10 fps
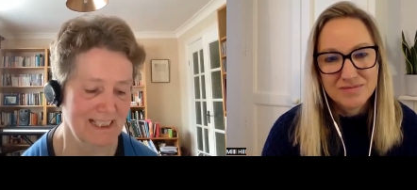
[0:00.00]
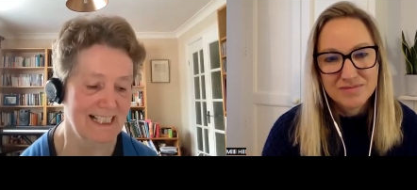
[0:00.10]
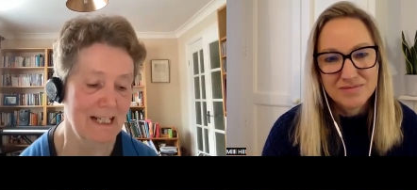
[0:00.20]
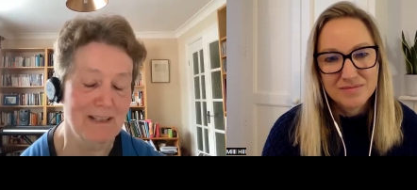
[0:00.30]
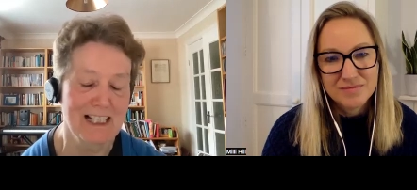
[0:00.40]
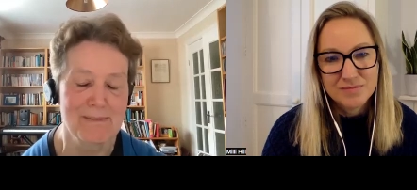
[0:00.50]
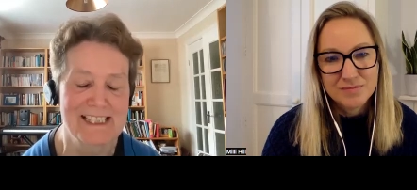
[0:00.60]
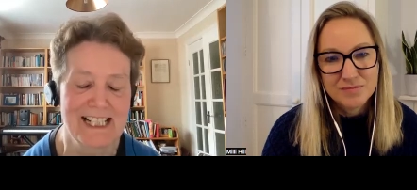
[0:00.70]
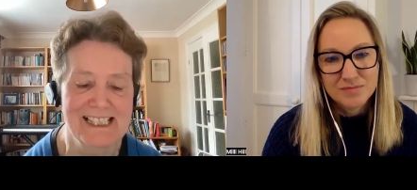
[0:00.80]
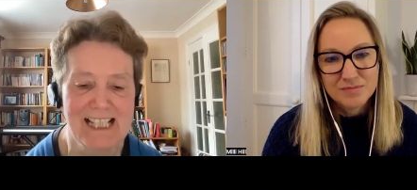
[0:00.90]
Speaker 1: the same kind of
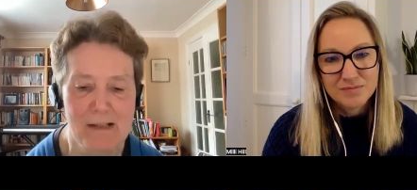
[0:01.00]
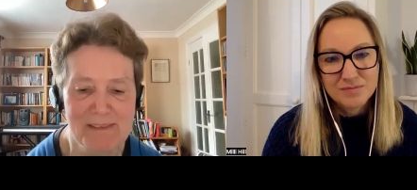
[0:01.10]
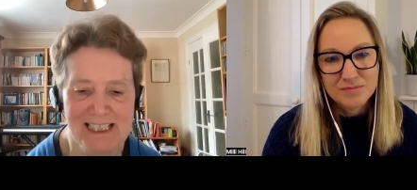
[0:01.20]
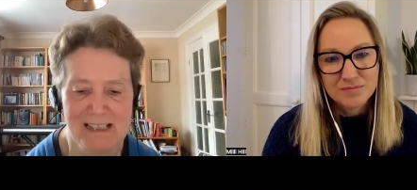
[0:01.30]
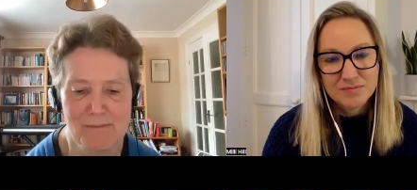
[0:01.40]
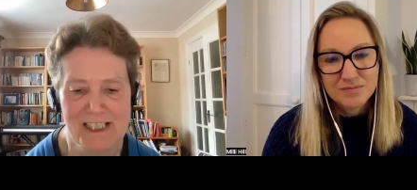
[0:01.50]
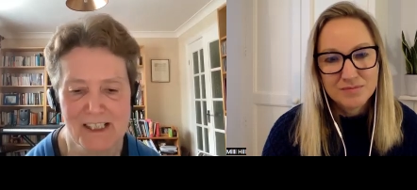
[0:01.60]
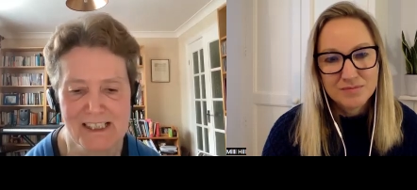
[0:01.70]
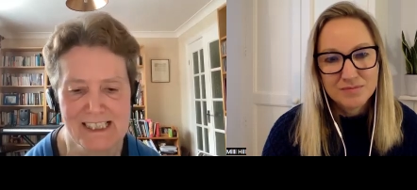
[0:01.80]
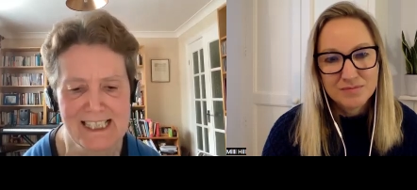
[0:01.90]
mistakes happening in
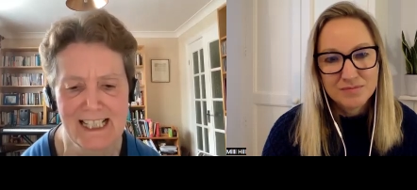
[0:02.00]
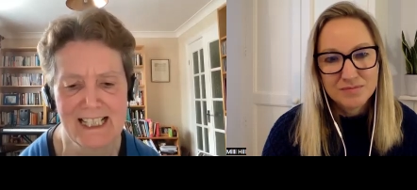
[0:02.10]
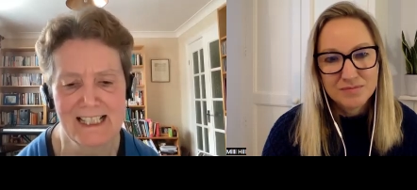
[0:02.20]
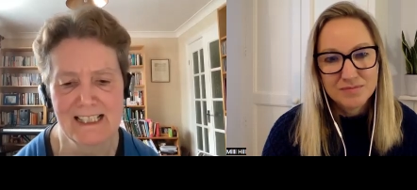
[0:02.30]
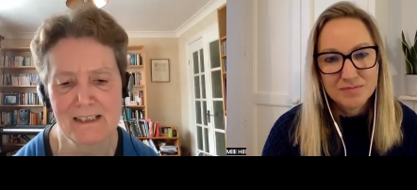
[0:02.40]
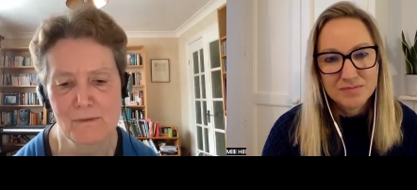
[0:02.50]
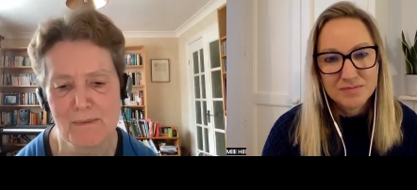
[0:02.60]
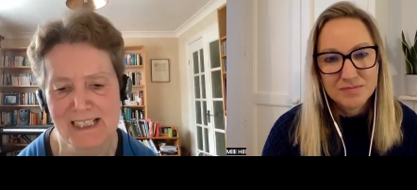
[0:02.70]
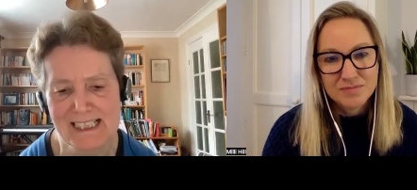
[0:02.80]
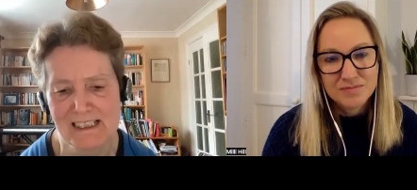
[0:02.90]
maternity care and
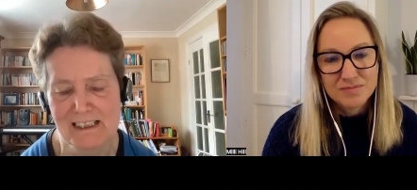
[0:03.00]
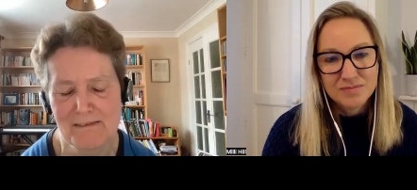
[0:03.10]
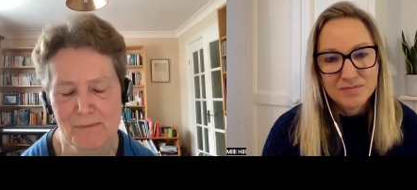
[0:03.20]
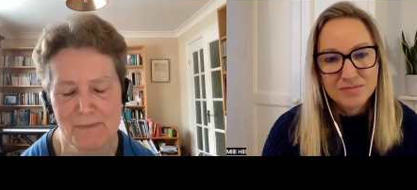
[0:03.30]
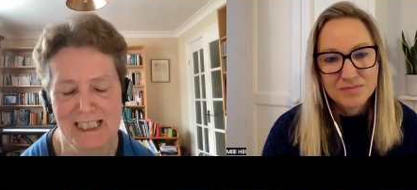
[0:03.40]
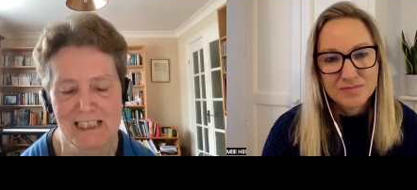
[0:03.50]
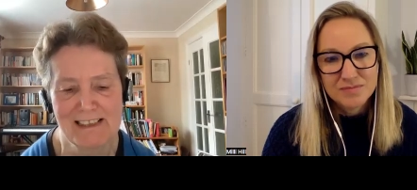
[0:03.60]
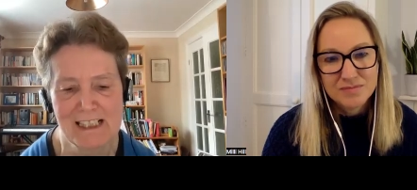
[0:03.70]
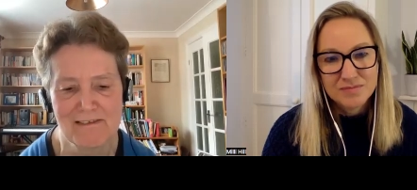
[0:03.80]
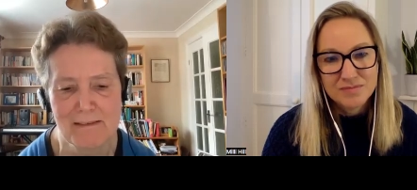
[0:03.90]
women still t- being
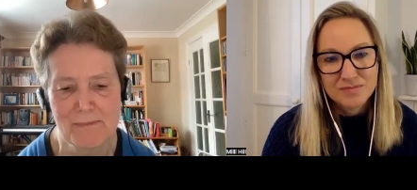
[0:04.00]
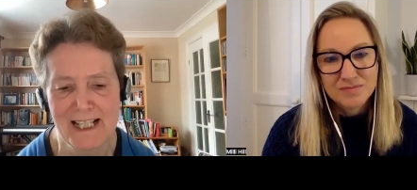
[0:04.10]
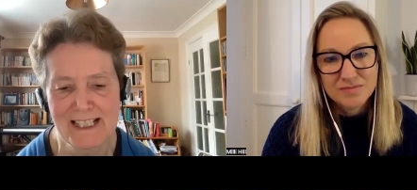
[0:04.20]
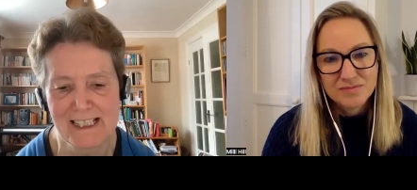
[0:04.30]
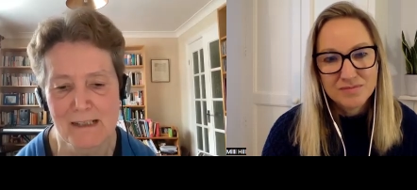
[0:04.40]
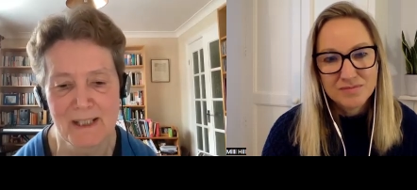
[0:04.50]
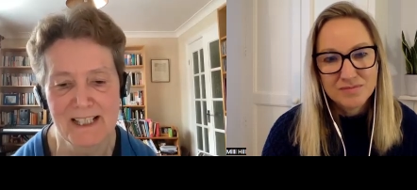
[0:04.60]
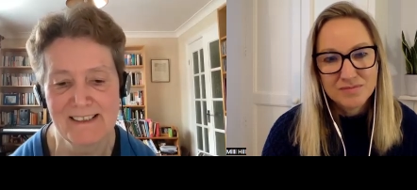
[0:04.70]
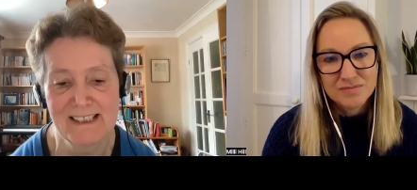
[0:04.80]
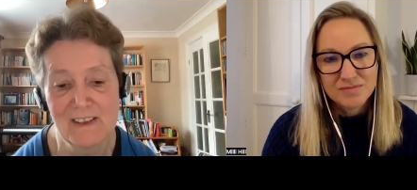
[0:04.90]
treated very badly.
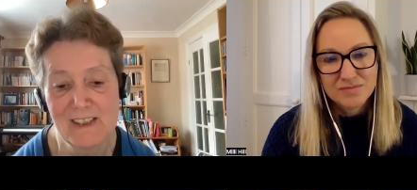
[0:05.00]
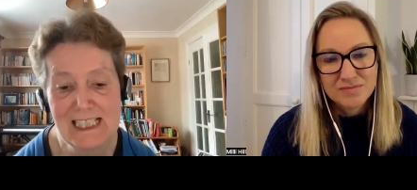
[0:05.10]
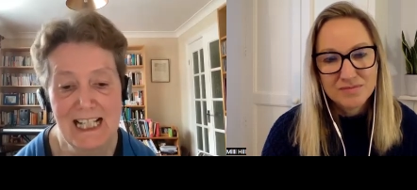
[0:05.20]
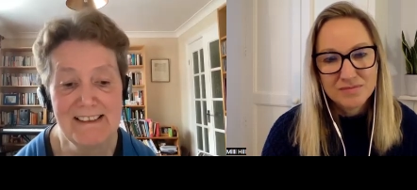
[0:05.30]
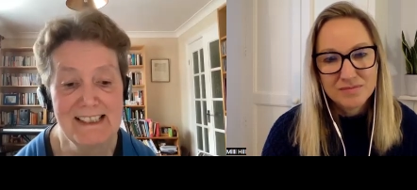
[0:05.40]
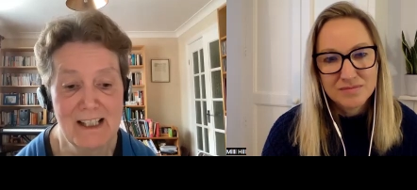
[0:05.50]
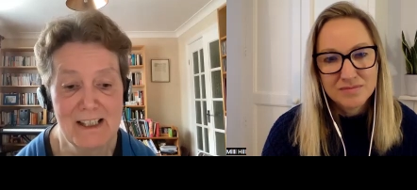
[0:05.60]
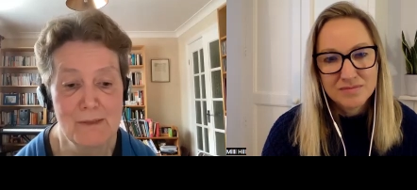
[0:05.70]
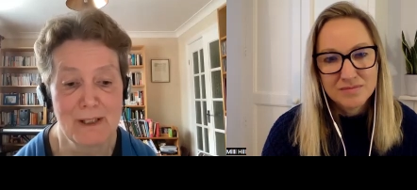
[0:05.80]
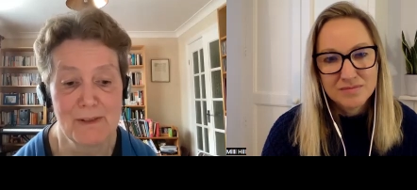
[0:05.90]
But I think I think the
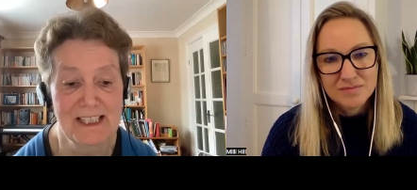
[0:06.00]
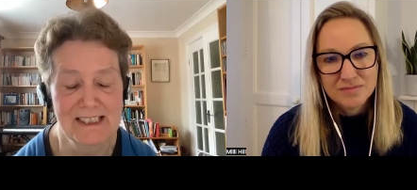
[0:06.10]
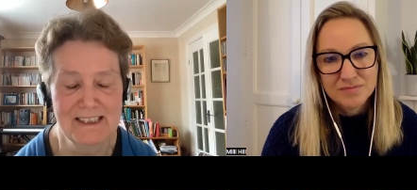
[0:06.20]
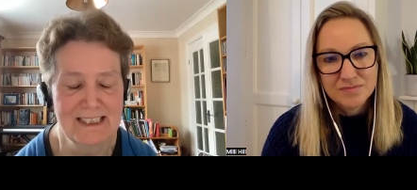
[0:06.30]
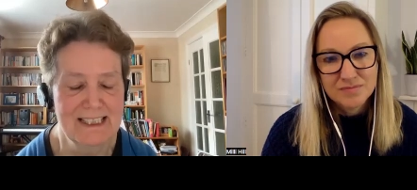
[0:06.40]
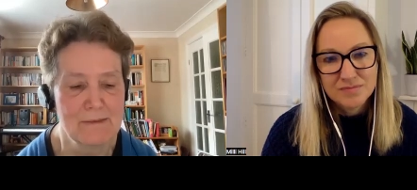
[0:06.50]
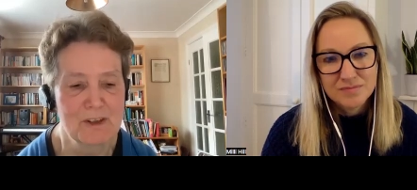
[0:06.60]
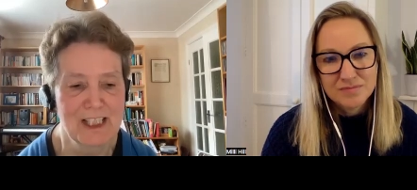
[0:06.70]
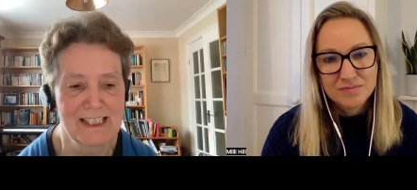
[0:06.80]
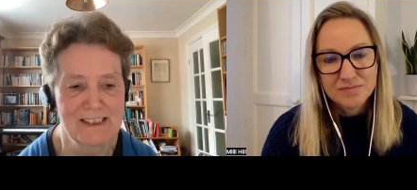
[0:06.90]
only way we can
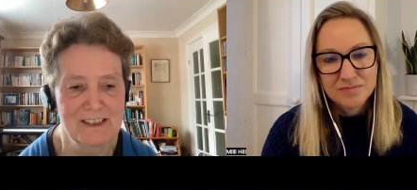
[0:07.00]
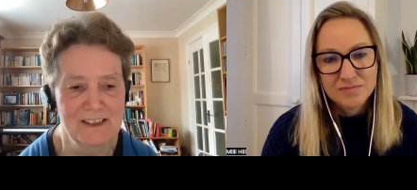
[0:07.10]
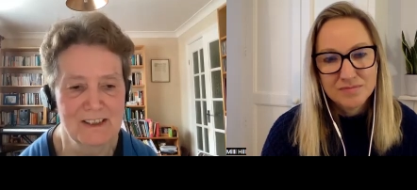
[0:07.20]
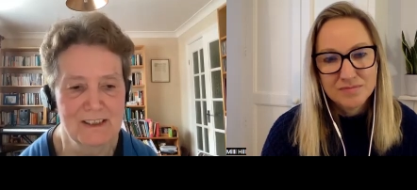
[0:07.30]
keep change,